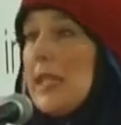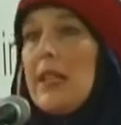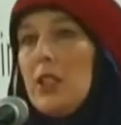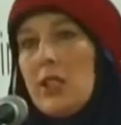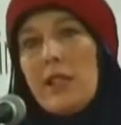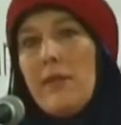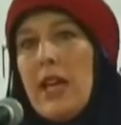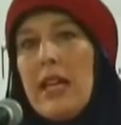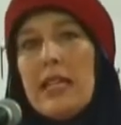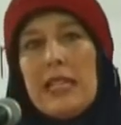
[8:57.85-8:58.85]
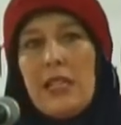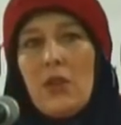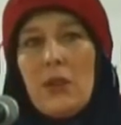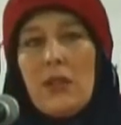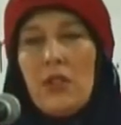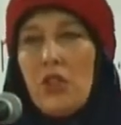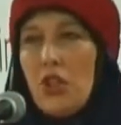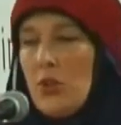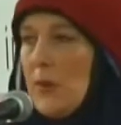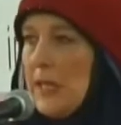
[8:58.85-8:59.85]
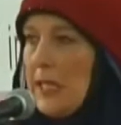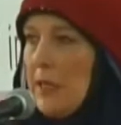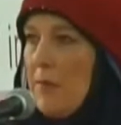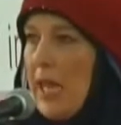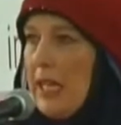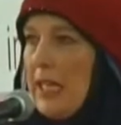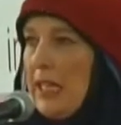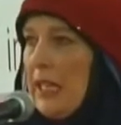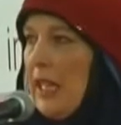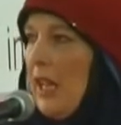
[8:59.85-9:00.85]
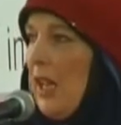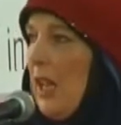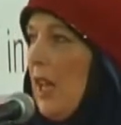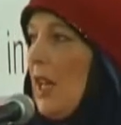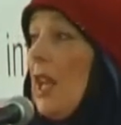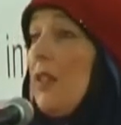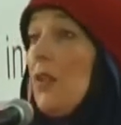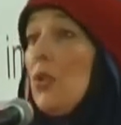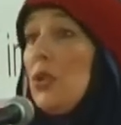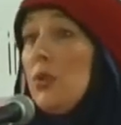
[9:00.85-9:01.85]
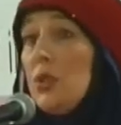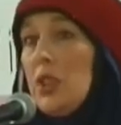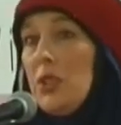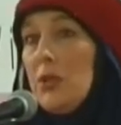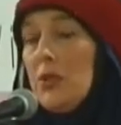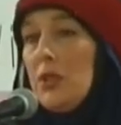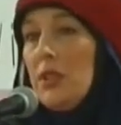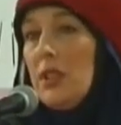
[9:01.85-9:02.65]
I'd lost my socks and shoes in the melee, and I thought, oh no,